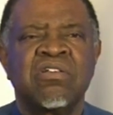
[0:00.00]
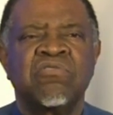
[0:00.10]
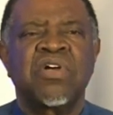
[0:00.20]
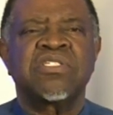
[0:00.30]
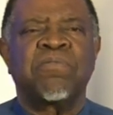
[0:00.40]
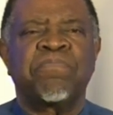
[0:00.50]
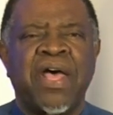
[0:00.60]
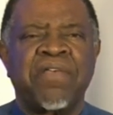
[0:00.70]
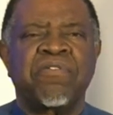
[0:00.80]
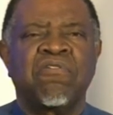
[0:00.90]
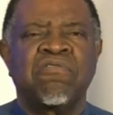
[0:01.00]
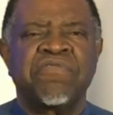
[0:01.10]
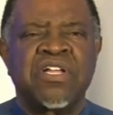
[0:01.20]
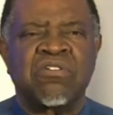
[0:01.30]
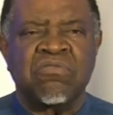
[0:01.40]
towards a path of
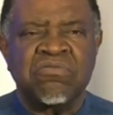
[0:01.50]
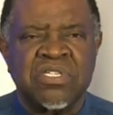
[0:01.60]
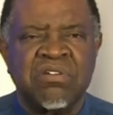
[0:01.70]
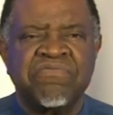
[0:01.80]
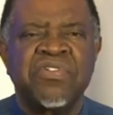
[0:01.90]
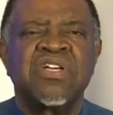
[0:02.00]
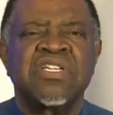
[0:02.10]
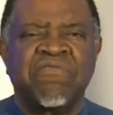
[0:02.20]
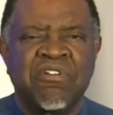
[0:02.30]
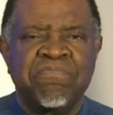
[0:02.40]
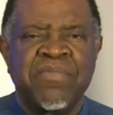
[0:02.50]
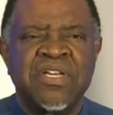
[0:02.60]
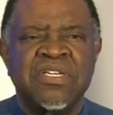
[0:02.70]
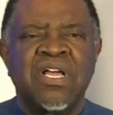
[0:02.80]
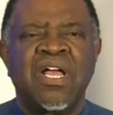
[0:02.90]
inclusive
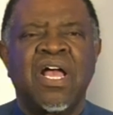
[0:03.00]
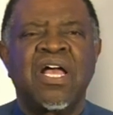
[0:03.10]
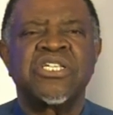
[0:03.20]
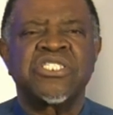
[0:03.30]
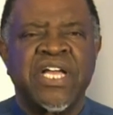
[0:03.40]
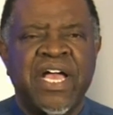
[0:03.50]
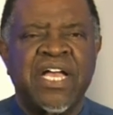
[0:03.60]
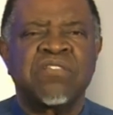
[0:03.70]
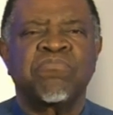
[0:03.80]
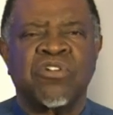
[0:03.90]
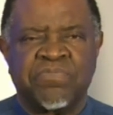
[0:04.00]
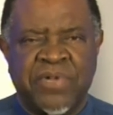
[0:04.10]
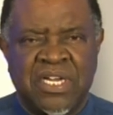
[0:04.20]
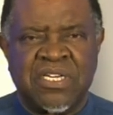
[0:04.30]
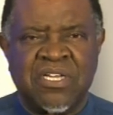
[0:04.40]
development and shared
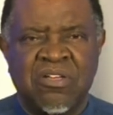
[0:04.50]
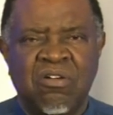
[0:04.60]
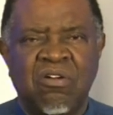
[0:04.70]
prosperity.